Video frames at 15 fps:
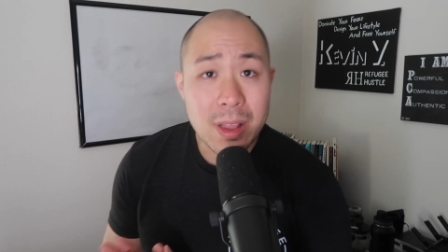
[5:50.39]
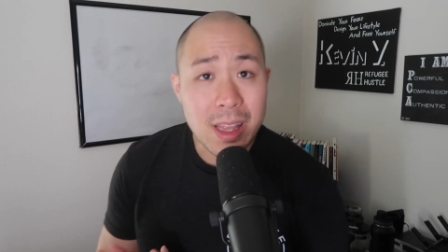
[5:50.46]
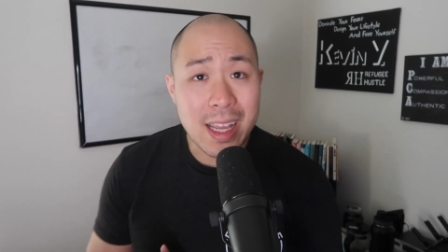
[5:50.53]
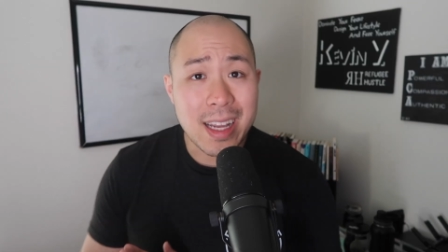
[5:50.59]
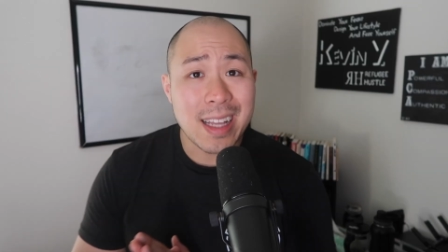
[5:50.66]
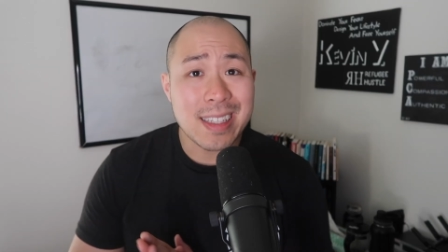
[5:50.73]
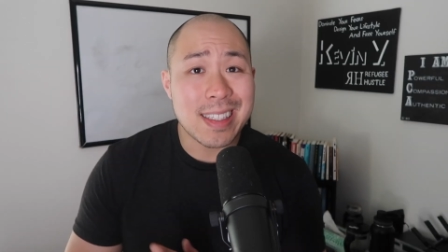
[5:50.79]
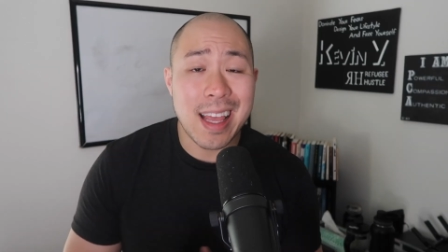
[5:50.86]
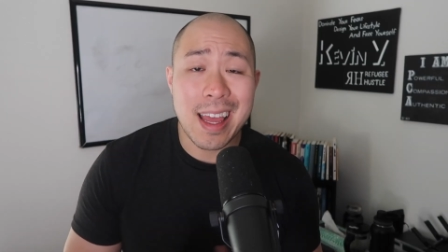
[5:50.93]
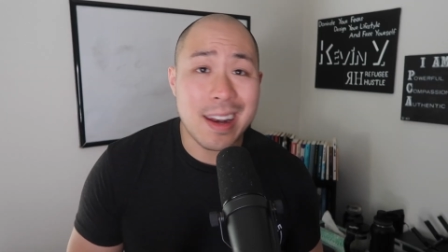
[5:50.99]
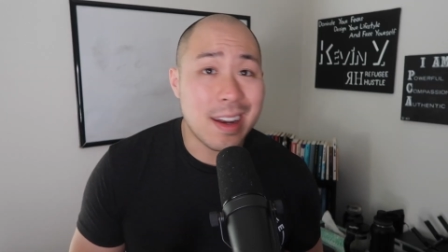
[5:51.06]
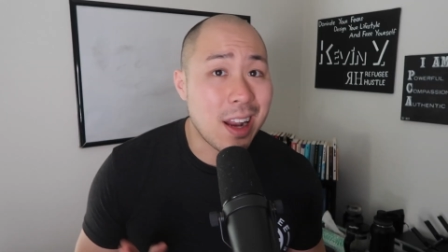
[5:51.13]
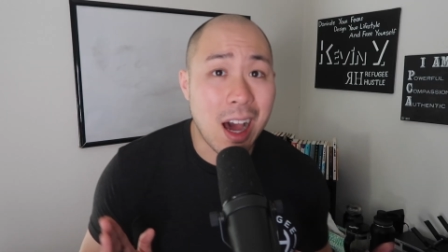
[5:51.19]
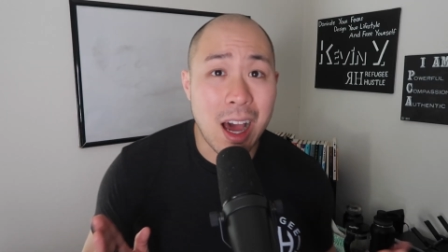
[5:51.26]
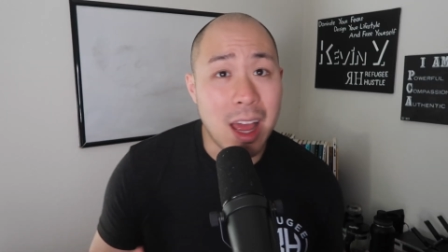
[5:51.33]
like I
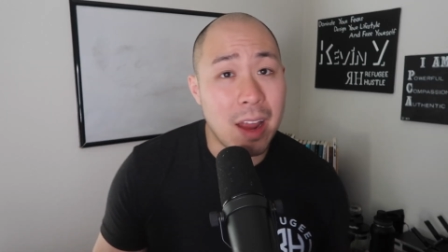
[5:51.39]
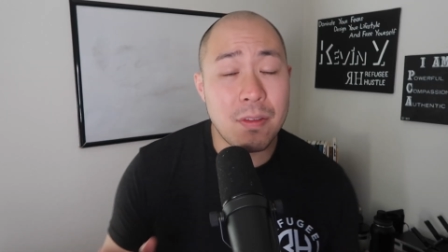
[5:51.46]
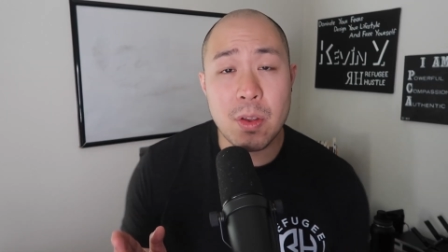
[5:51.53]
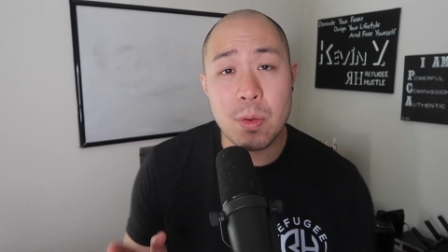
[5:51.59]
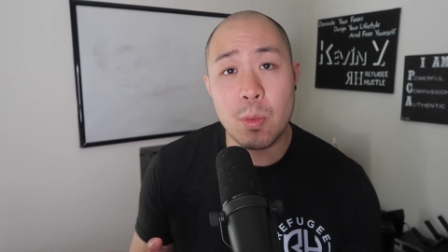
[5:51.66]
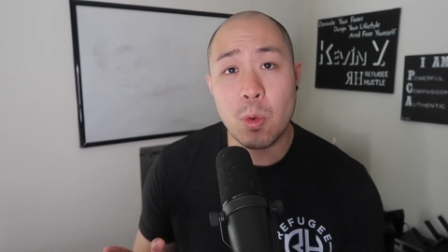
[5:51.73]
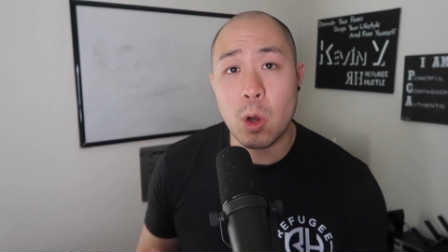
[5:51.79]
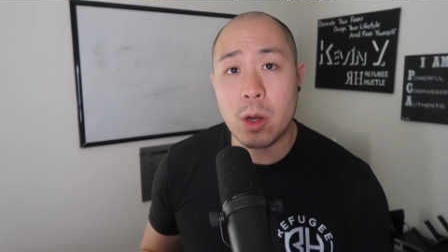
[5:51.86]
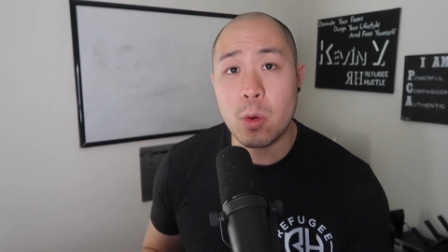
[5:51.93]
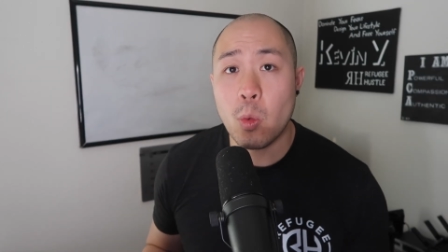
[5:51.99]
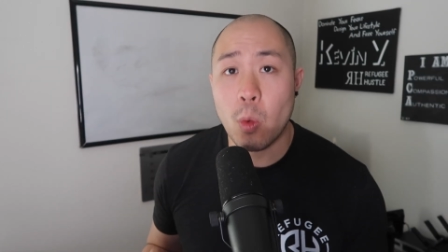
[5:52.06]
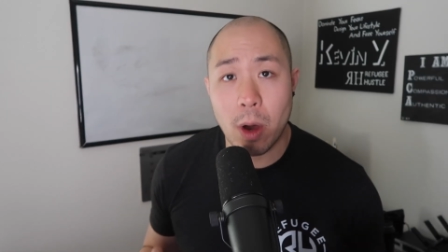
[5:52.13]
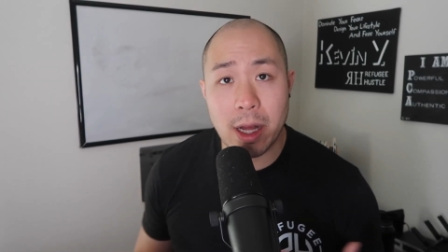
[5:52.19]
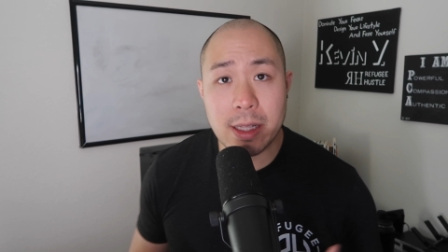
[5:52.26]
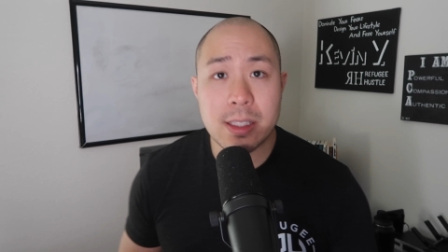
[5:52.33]
said, not everyone
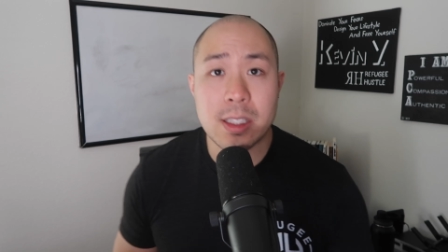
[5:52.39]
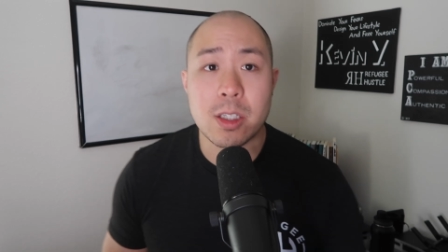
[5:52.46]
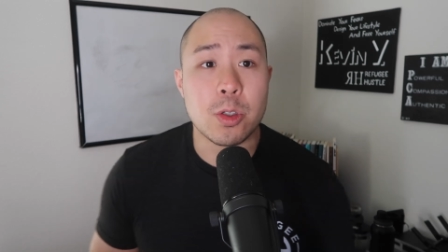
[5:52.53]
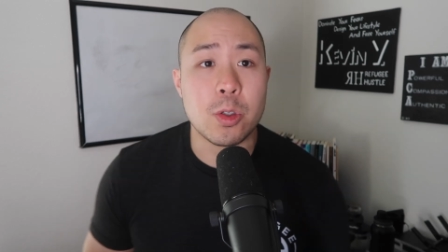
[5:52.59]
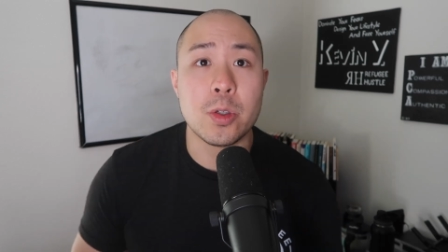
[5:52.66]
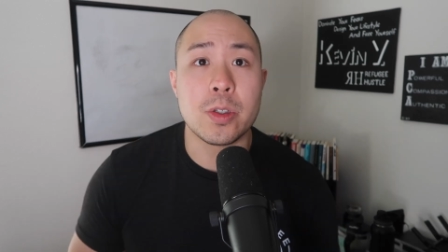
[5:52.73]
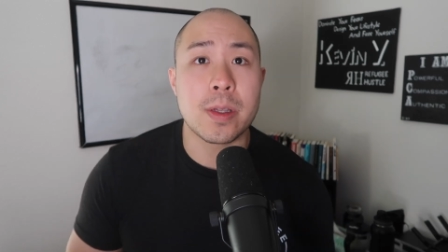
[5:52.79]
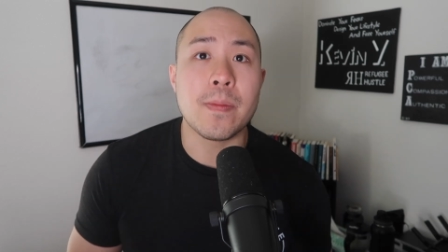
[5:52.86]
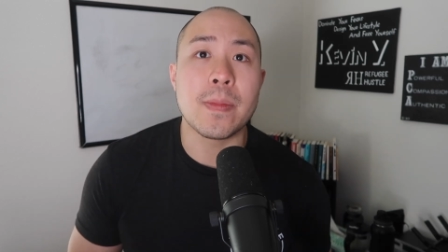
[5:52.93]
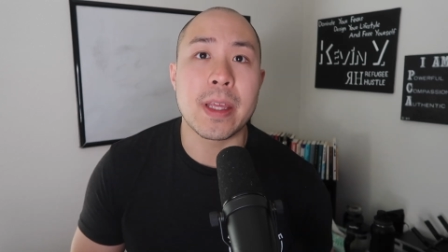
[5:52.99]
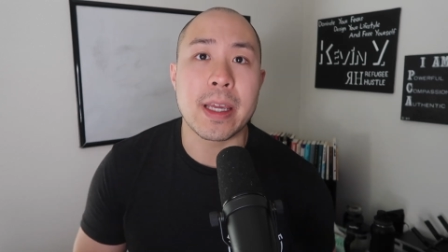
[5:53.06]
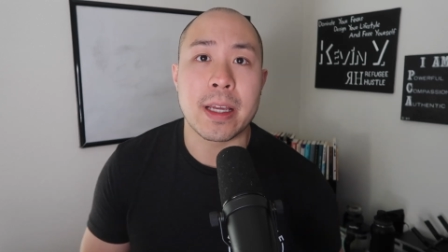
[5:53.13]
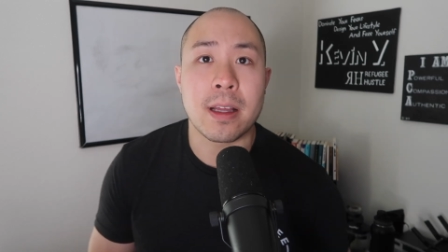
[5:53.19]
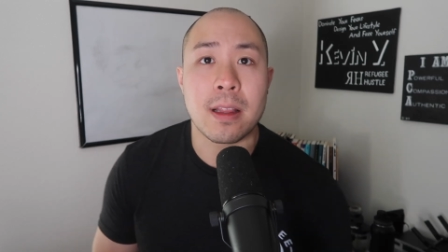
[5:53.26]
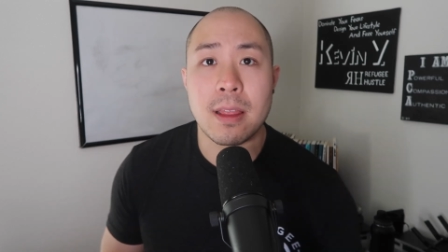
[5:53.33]
wants to do
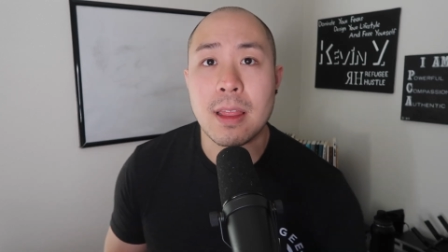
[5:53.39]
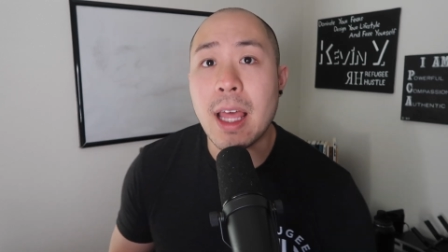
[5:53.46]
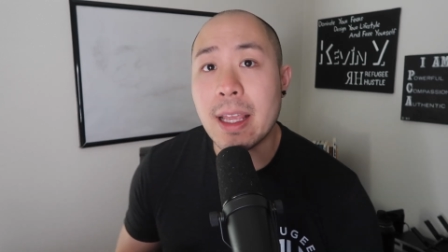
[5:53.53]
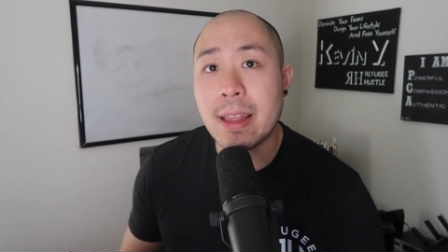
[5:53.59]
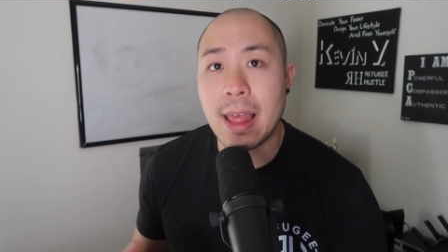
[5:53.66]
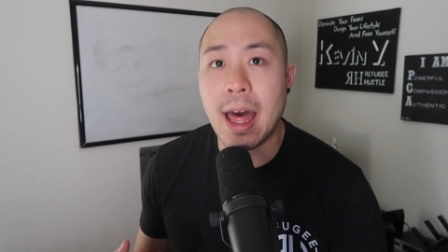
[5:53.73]
something like